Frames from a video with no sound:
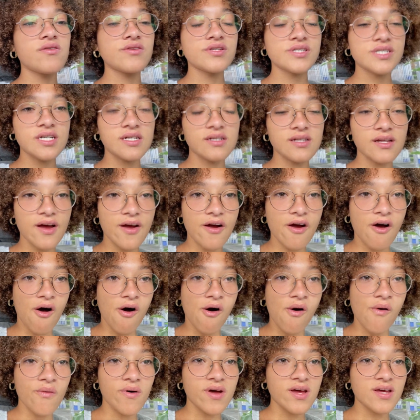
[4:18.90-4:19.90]
was good like
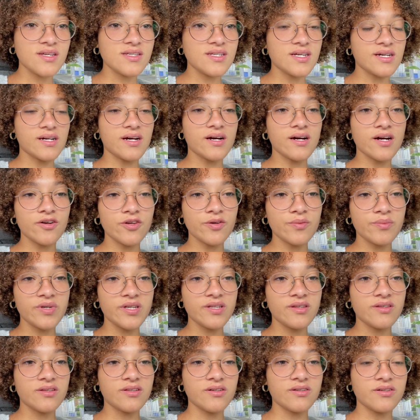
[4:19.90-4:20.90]
always. Like I got gallo
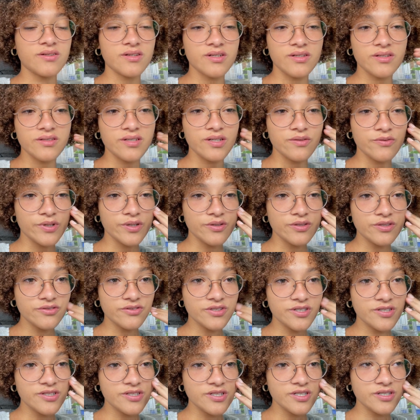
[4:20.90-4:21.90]
pinto and huevos
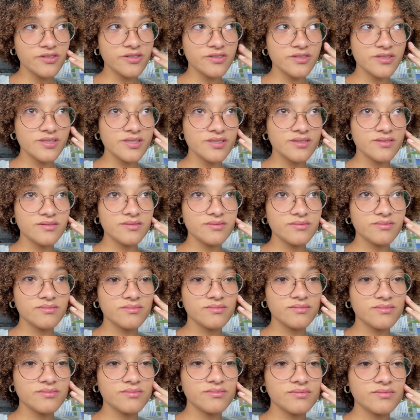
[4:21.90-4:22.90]
rancheros
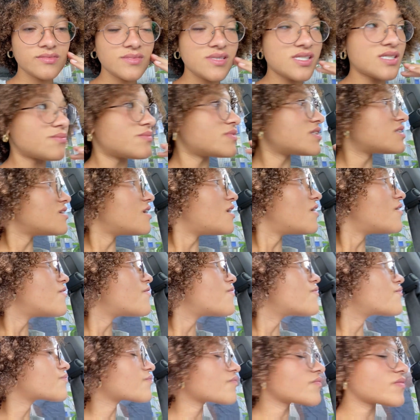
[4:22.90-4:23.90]
and some stuff.
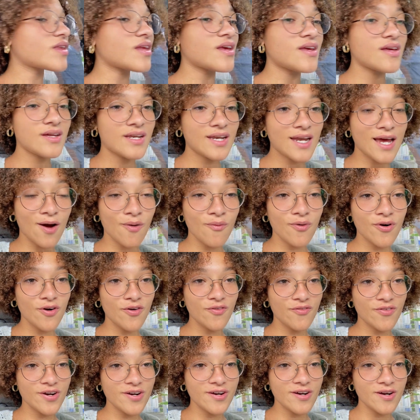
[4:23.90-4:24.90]
And now we're
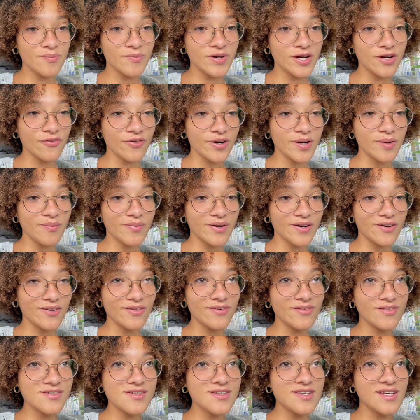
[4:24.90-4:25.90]
over here at my
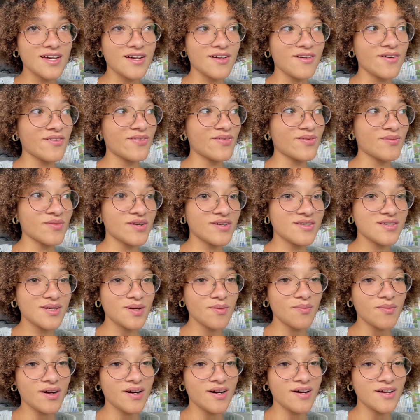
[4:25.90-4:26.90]
grandparents' house. I'm gonna say
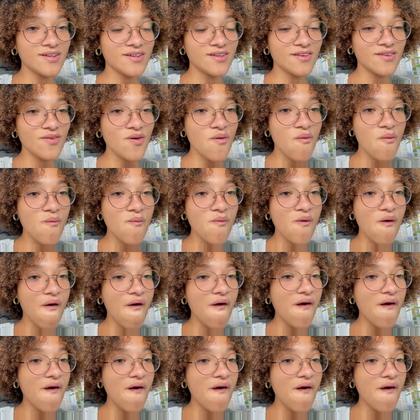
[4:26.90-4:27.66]
bye to them.